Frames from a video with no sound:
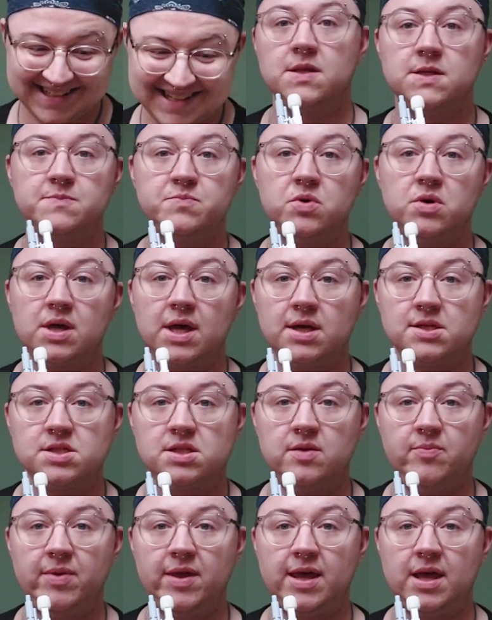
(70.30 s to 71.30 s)
This book
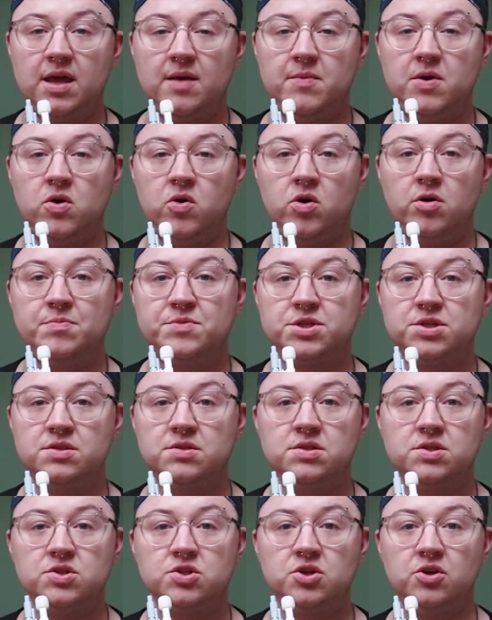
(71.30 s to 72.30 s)
actually became an
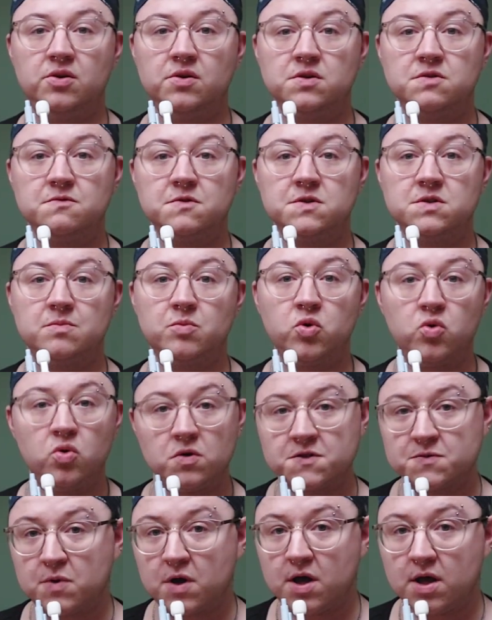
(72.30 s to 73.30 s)
option to choose for some
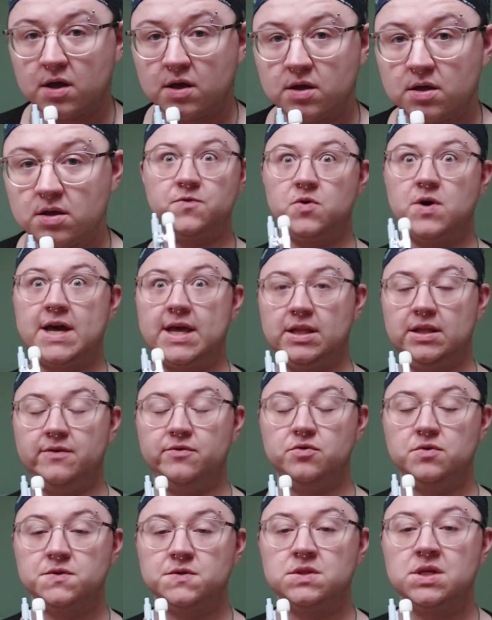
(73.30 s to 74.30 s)
coursework for
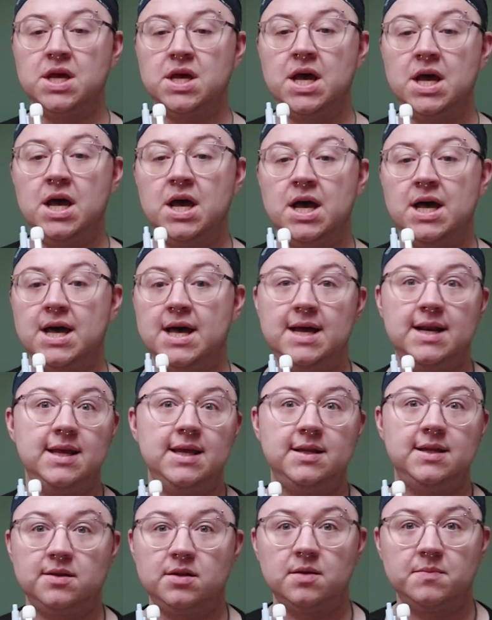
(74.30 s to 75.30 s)
A-levels, and I
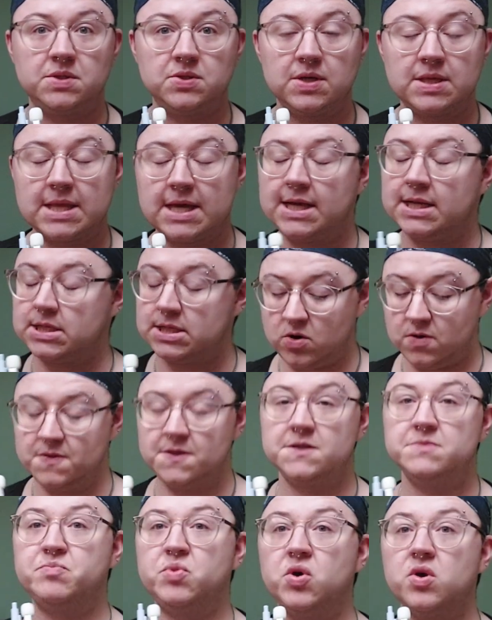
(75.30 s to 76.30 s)
ended up doing that on
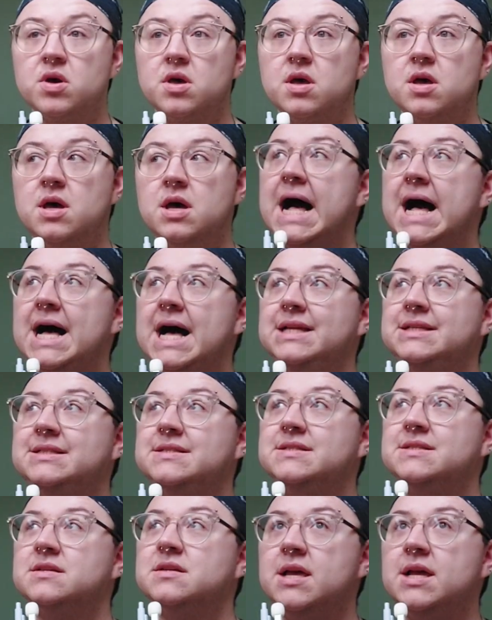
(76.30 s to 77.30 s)
this book.
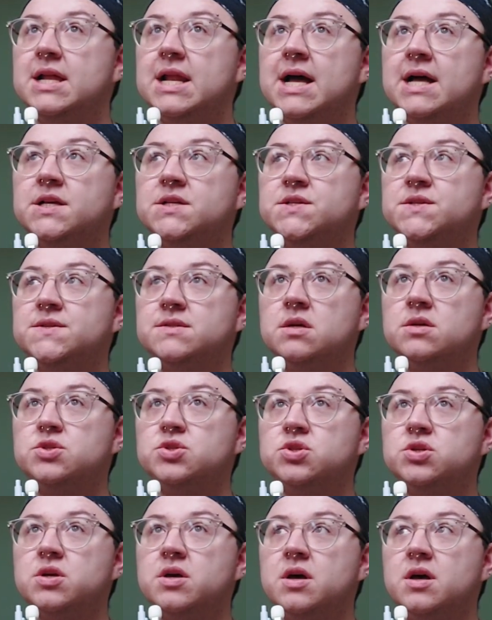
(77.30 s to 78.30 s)
And it has
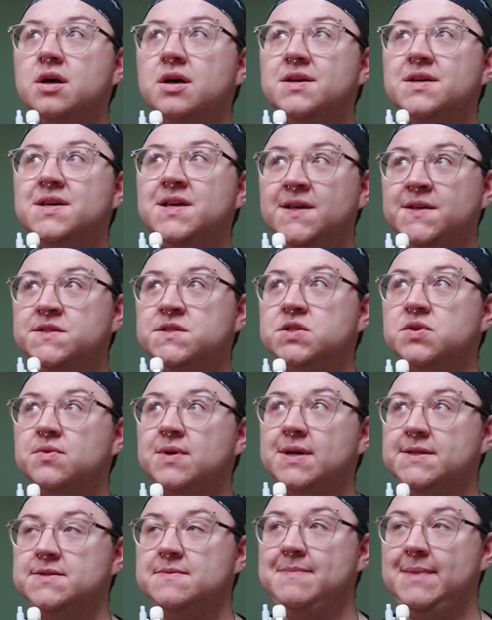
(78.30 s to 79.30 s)
such a
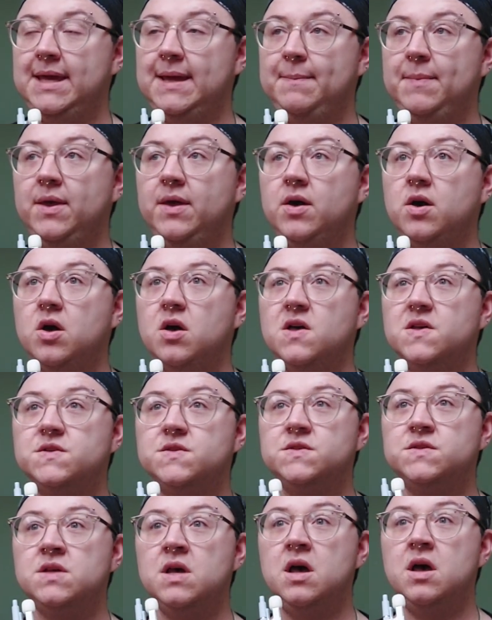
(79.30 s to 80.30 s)
history to me
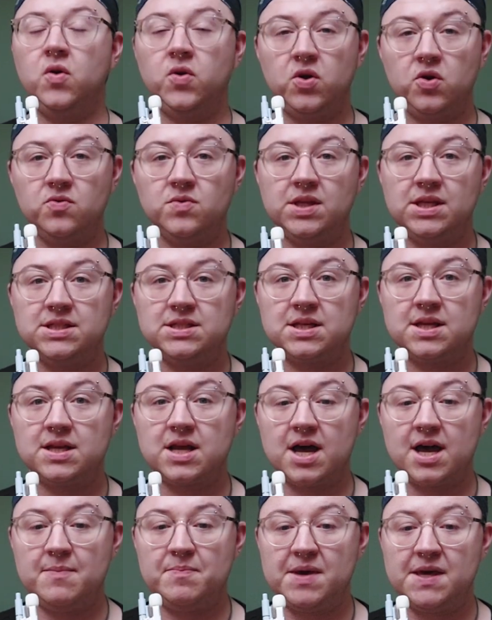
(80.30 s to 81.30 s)
because not only did
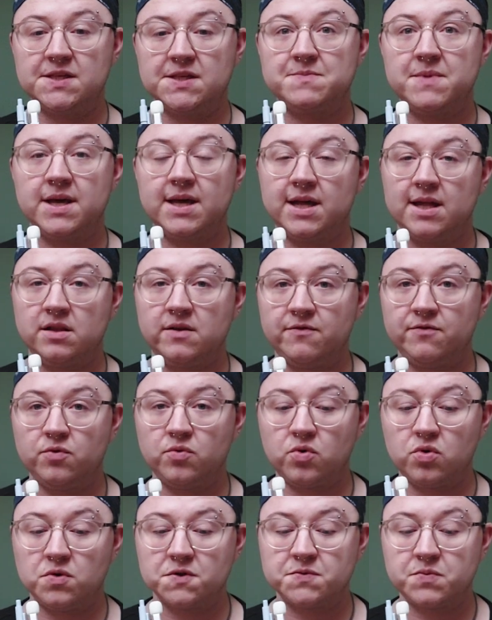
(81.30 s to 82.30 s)
I base my
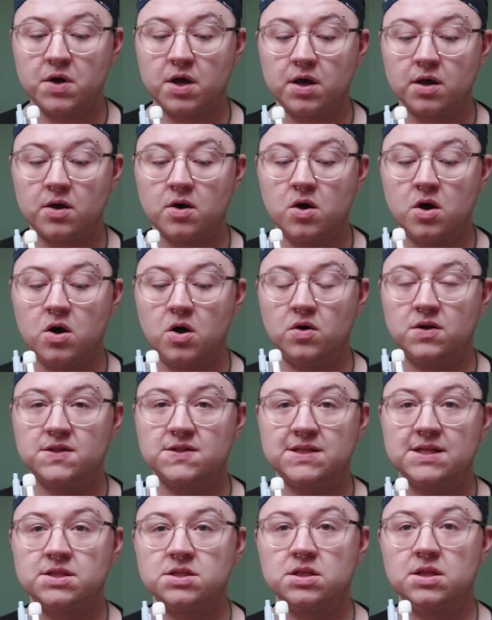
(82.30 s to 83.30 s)
A-level coursework on
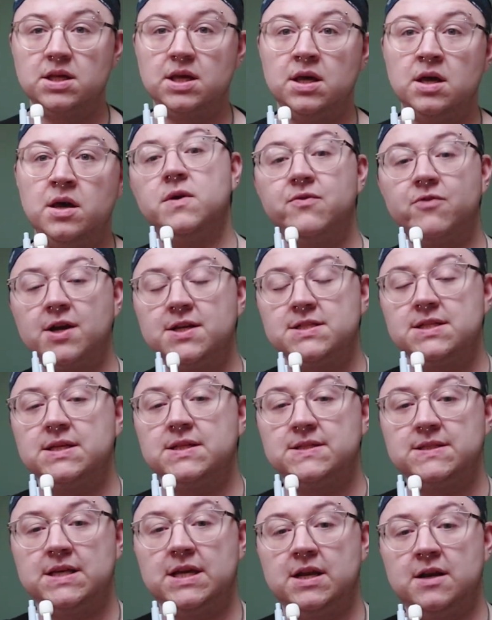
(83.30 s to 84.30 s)
essentially rewriting a
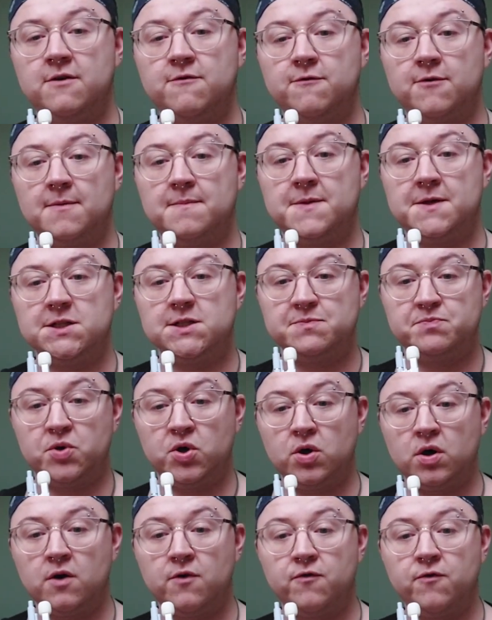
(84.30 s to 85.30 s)
scene from this
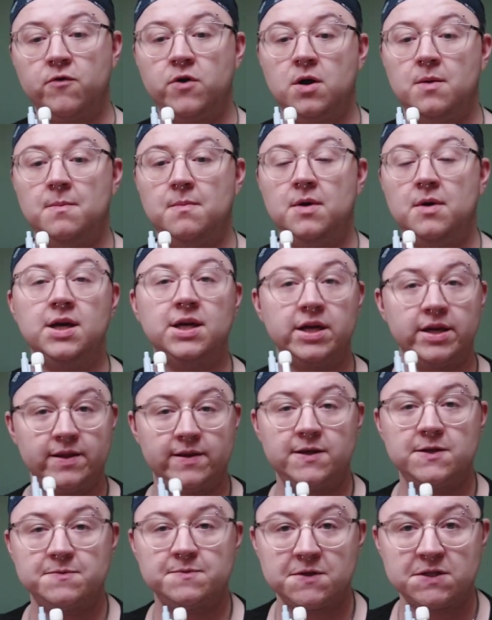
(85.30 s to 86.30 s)
book from
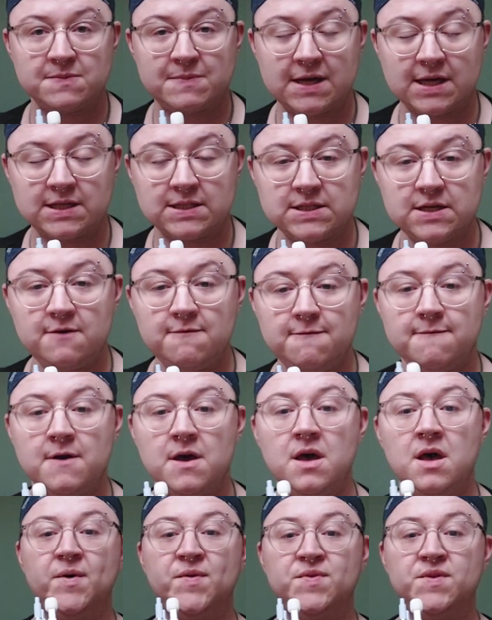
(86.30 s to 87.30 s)
Achilles' perspective,
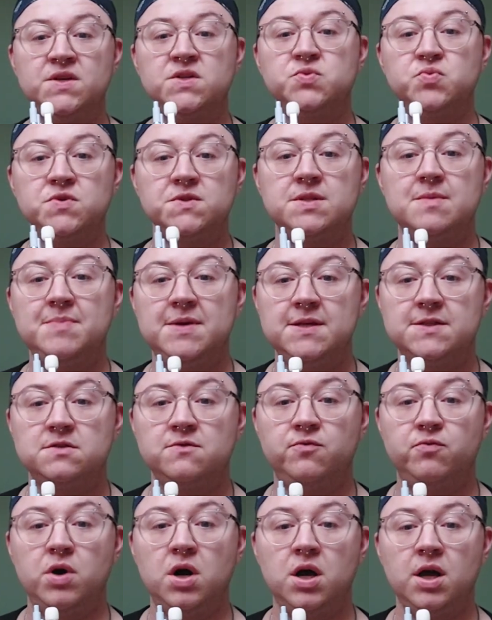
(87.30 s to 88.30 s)
but this was the piece
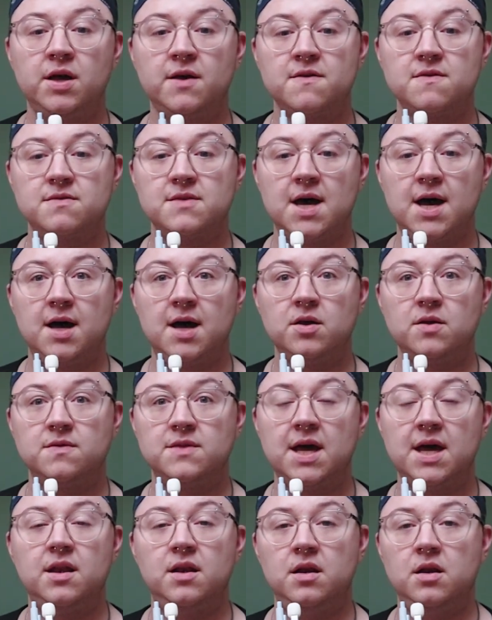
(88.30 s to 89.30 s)
of work that
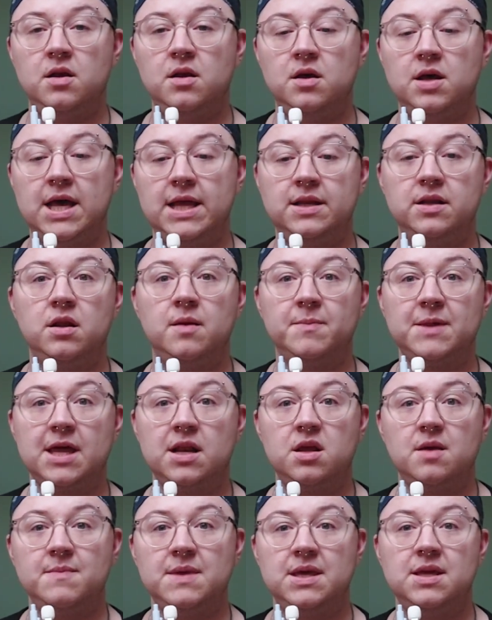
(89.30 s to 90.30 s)
then ended up
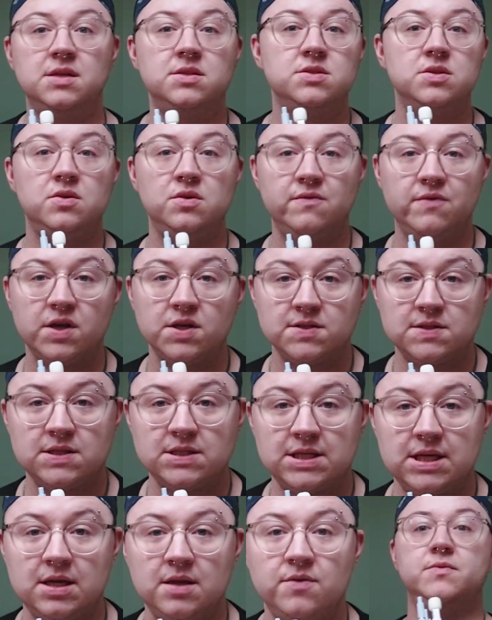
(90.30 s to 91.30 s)
getting me into
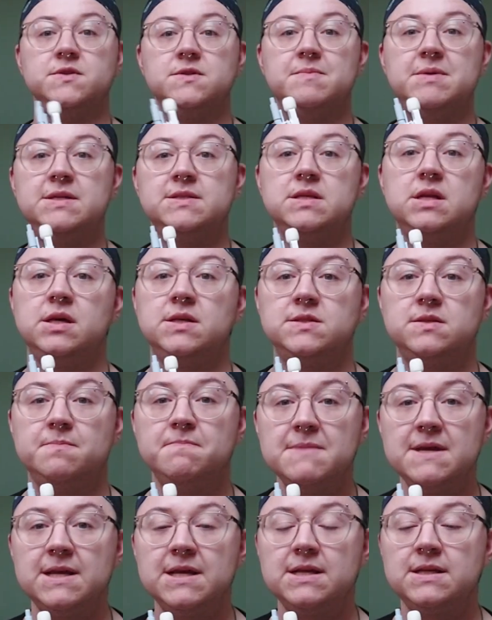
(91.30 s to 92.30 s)
university. It was a piece that I
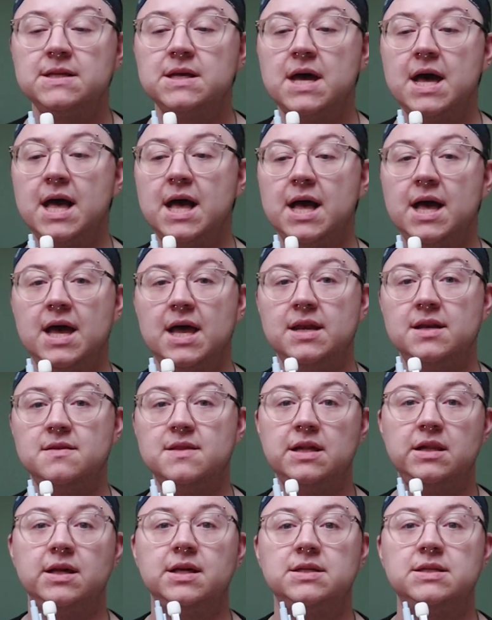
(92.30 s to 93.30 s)
submitted and
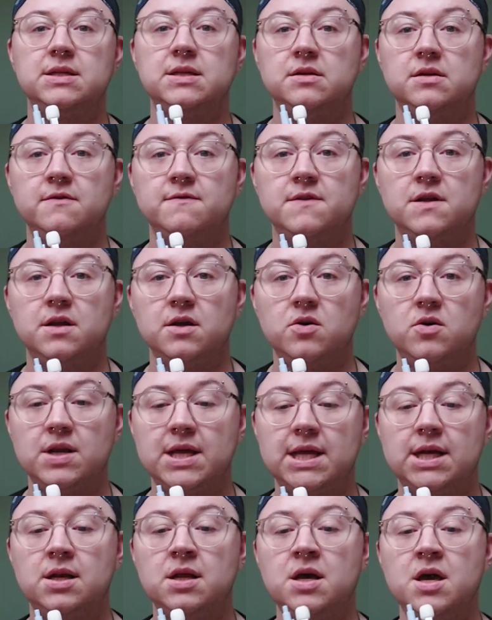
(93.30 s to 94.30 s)
they liked it enough that I got
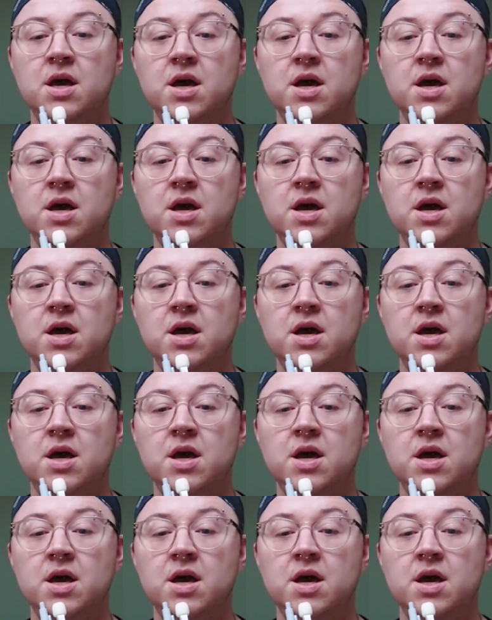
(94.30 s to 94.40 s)
in.